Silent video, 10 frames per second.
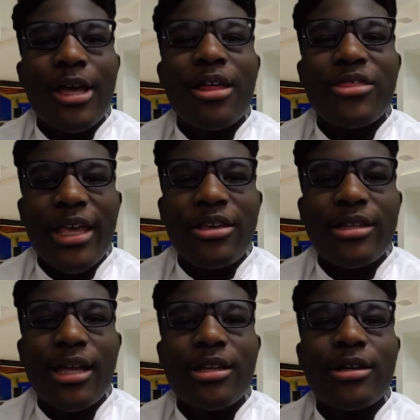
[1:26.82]
Thank you,
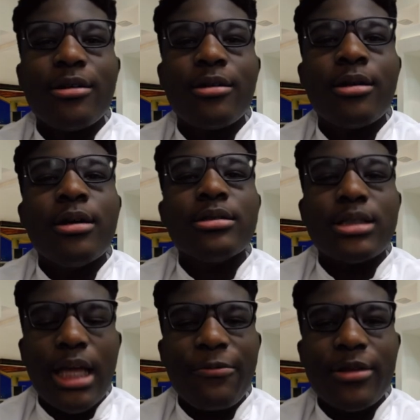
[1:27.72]
Danielle.
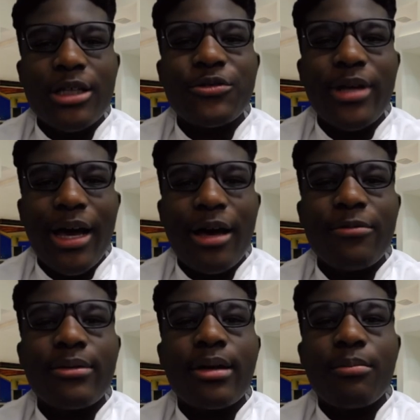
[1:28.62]
Today for lunch we
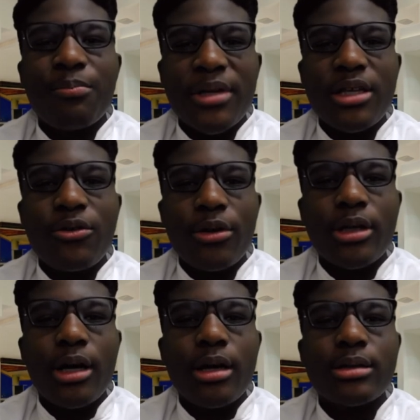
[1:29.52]
have mini corn
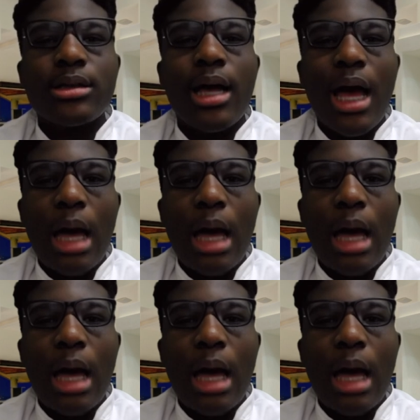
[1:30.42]
dogs,